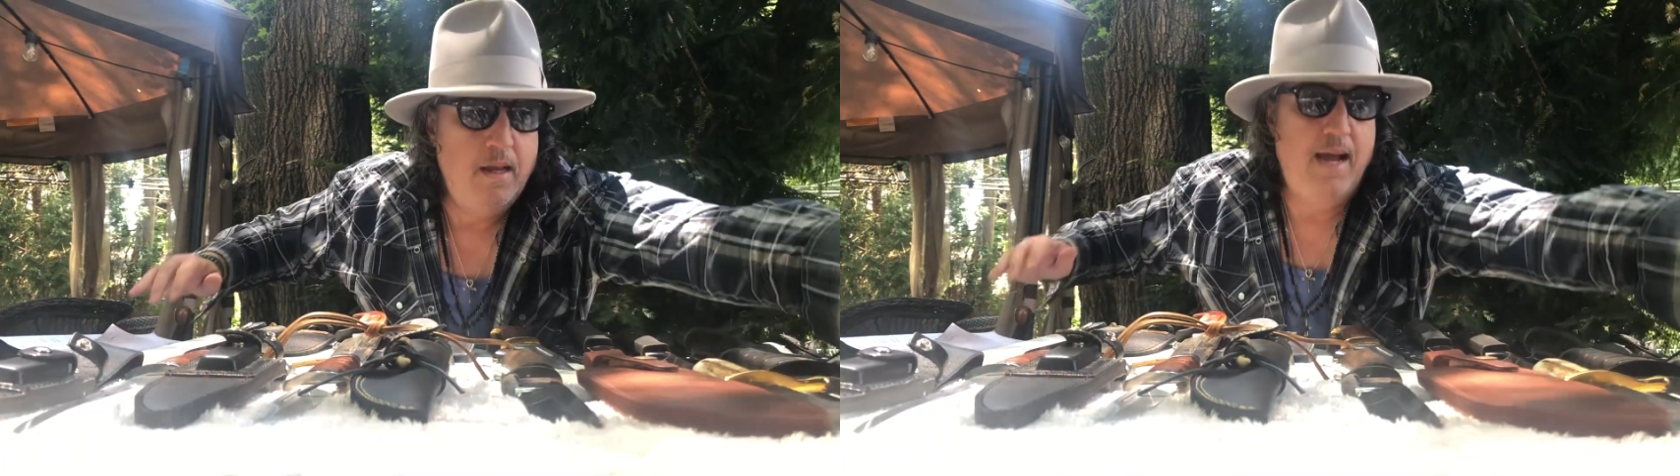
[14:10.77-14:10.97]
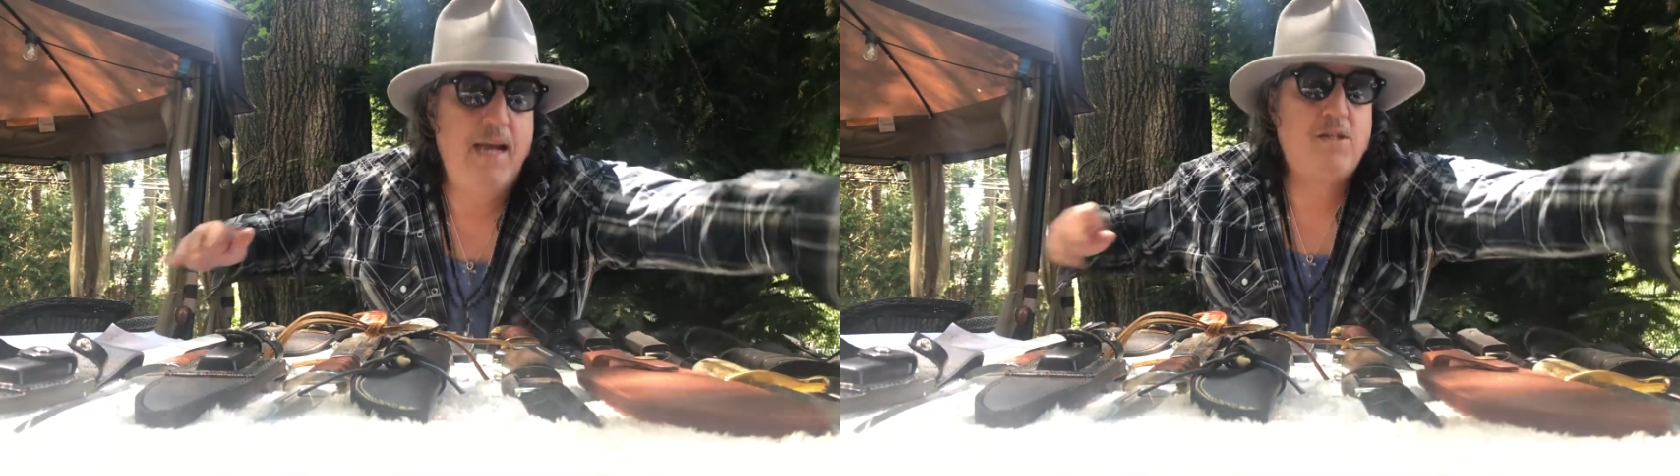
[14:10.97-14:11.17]

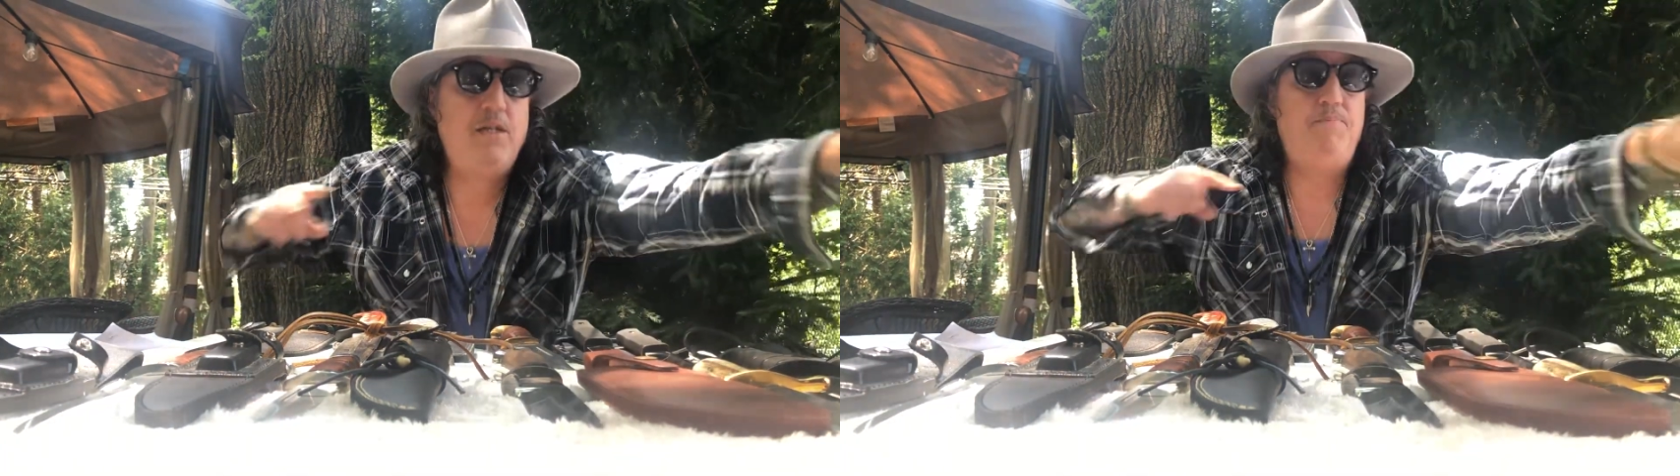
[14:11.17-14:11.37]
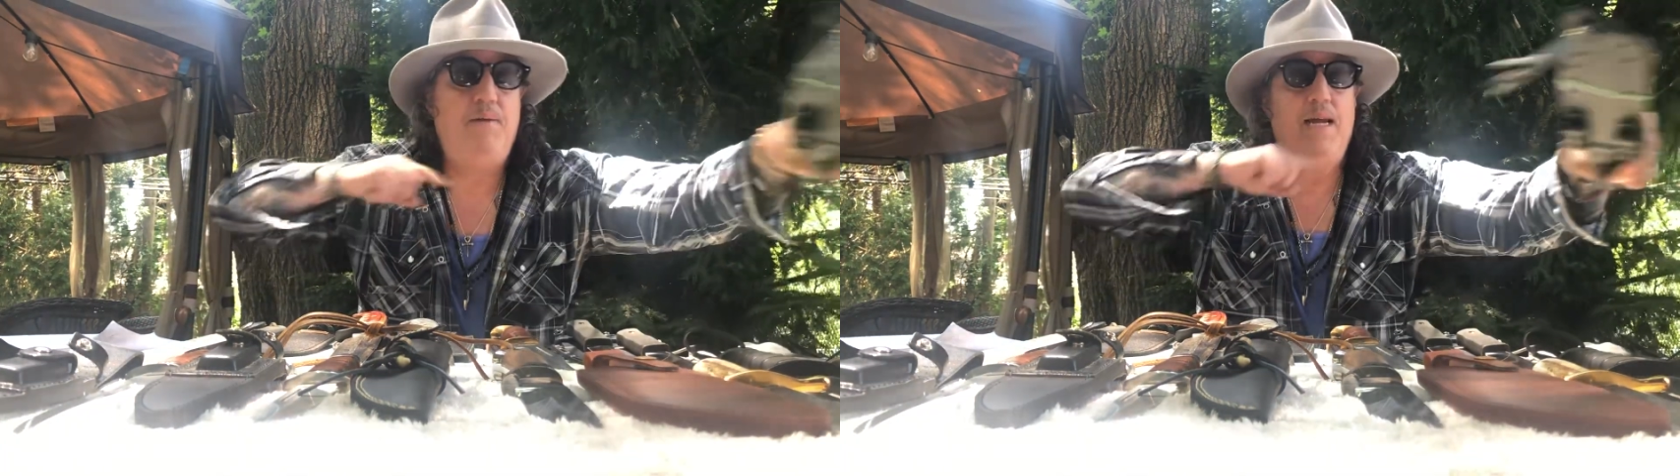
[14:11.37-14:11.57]
I
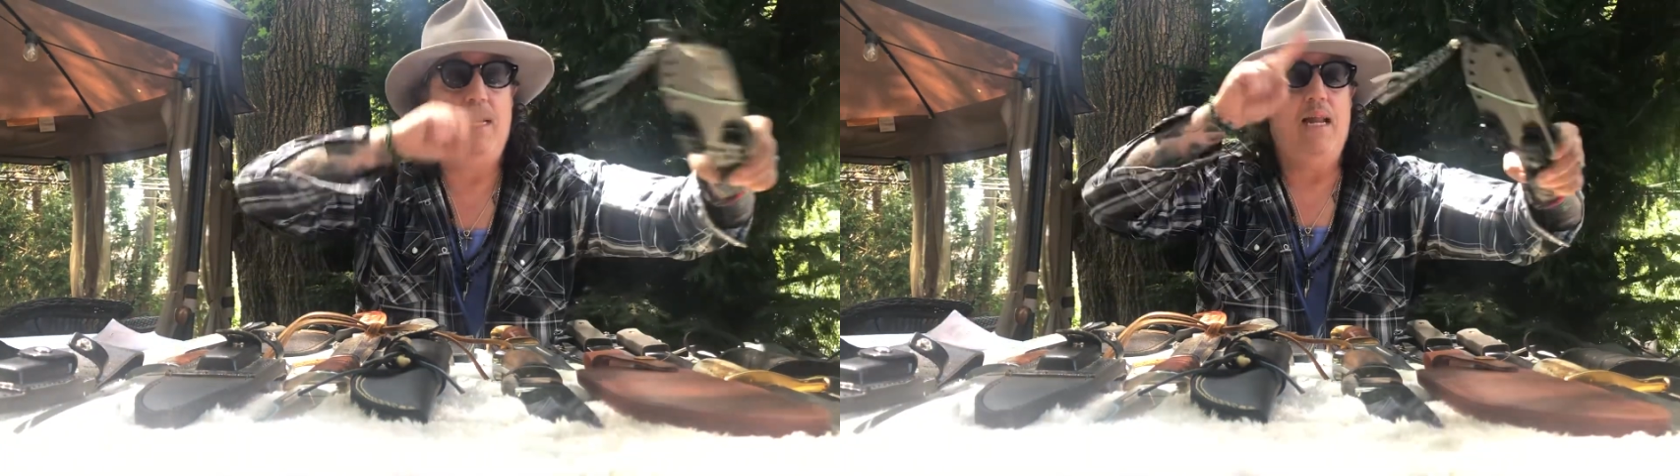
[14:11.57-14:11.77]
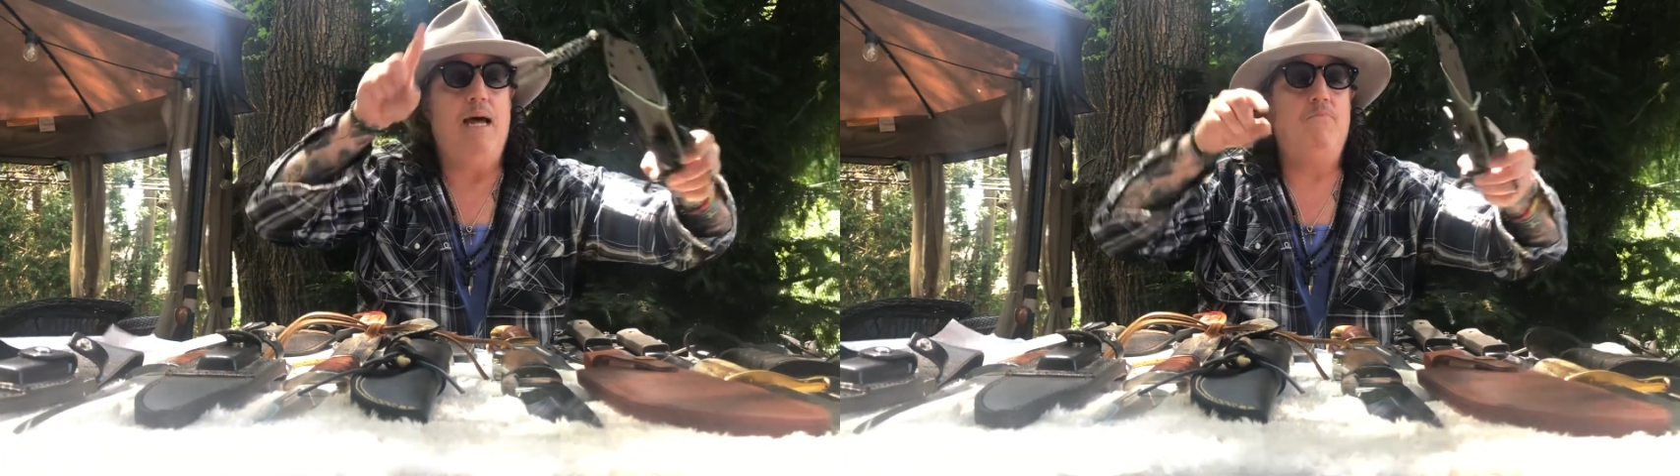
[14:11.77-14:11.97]
actually paid a
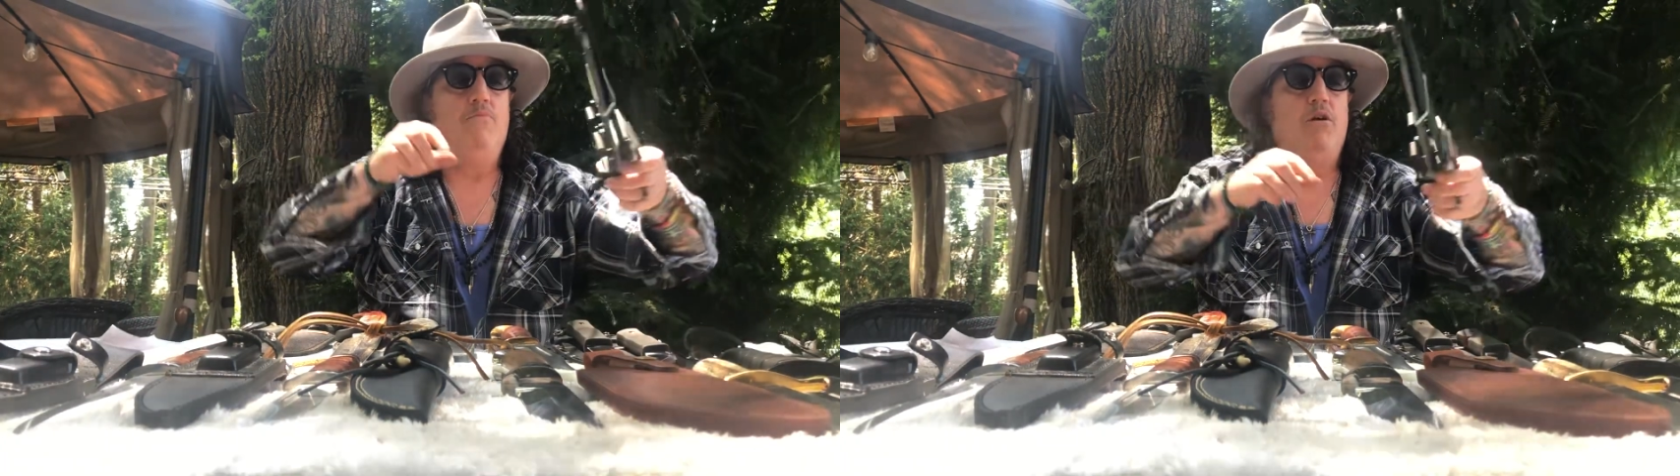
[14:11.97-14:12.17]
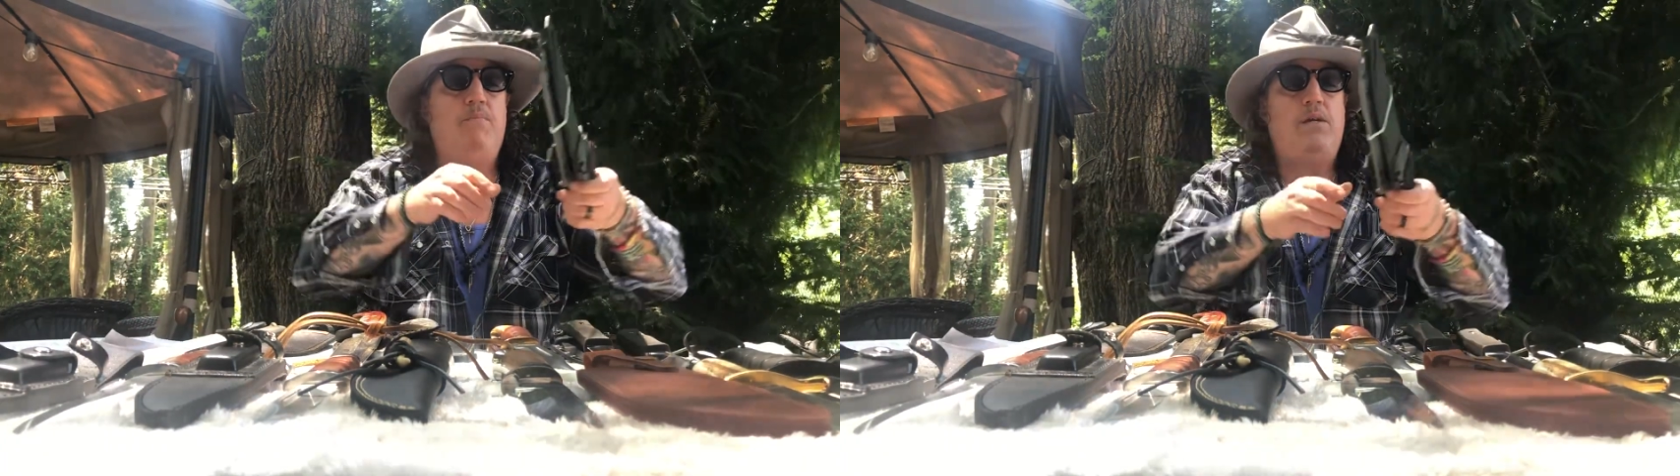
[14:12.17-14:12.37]
lot
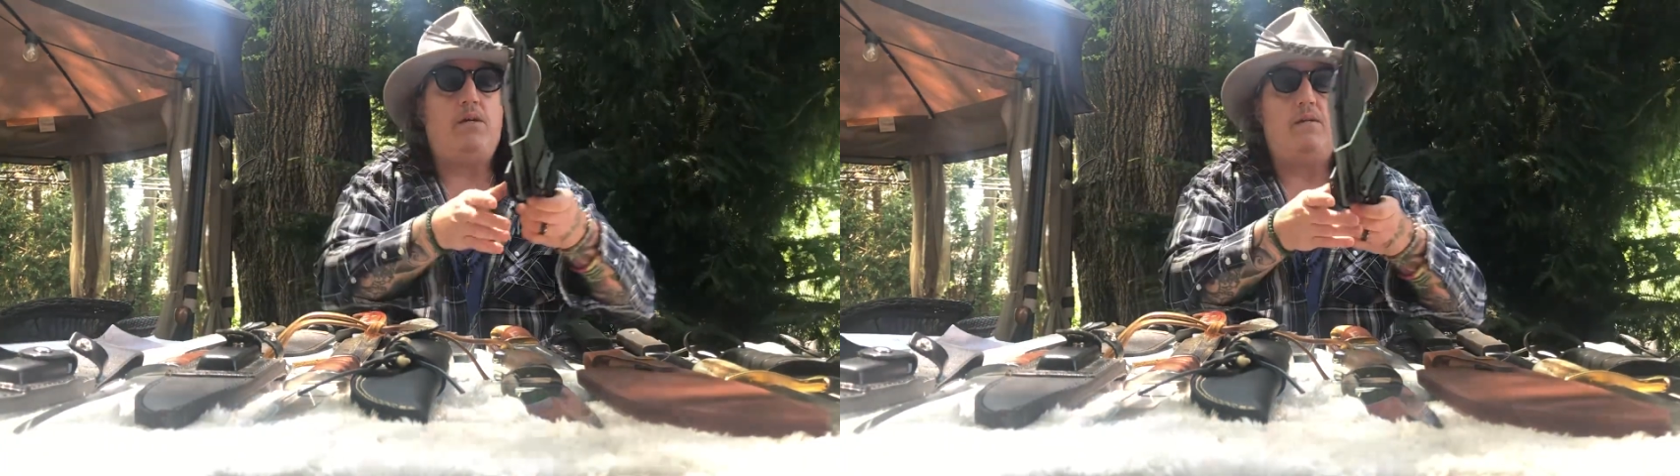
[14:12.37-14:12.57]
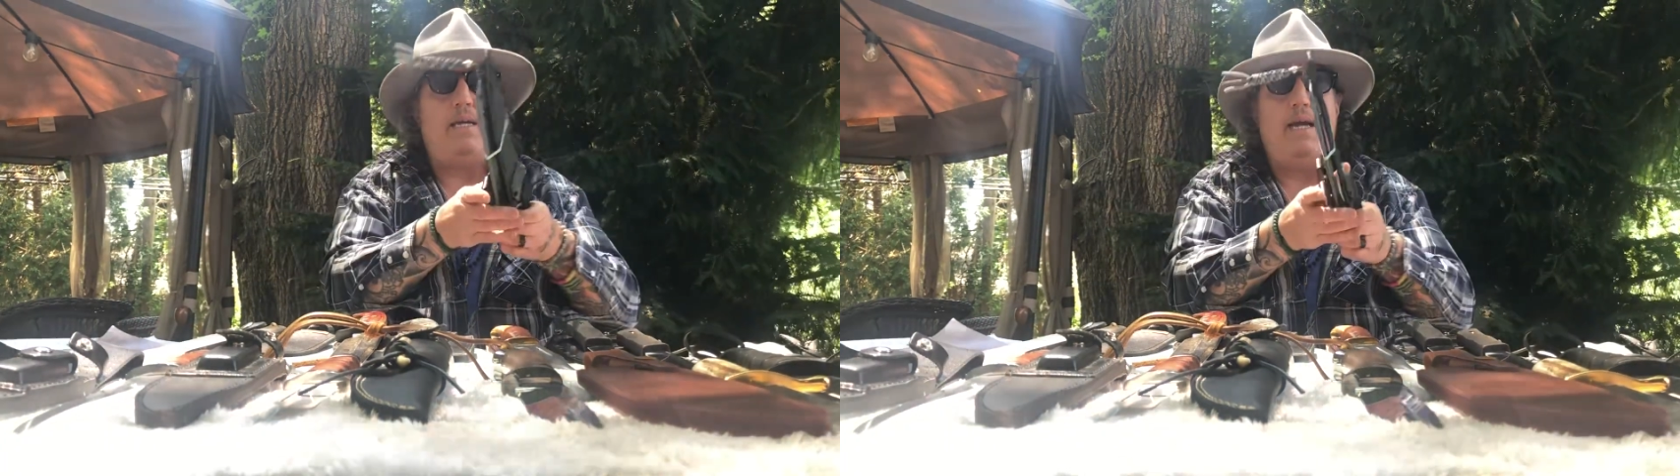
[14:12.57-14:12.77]
more
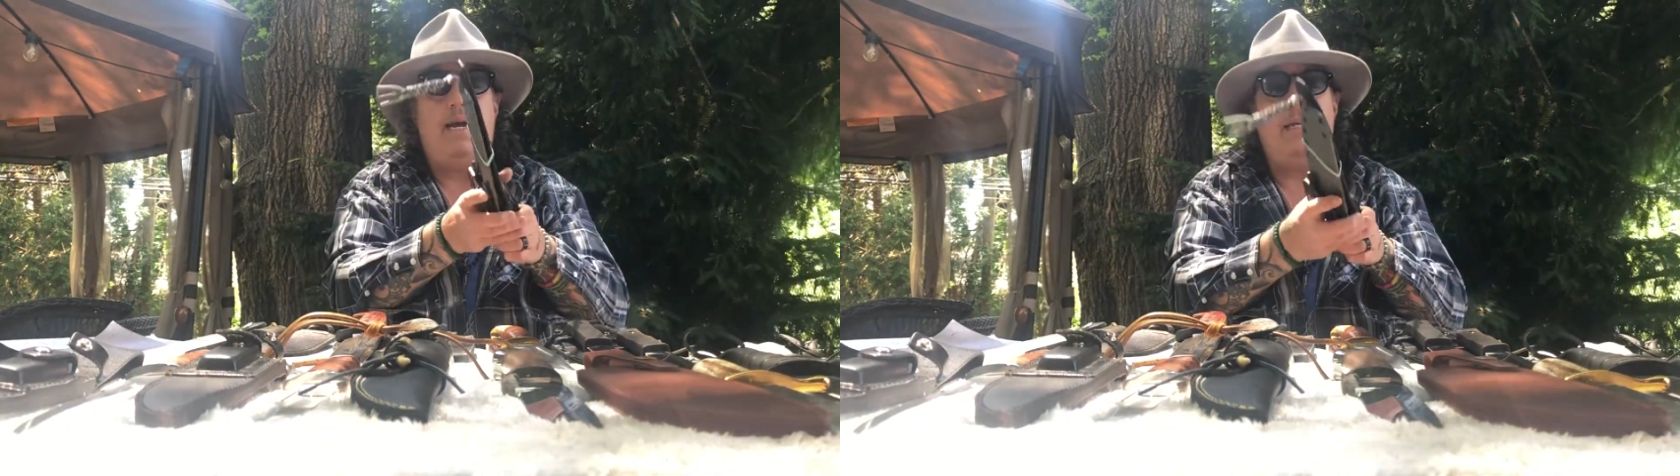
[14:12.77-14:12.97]
because I had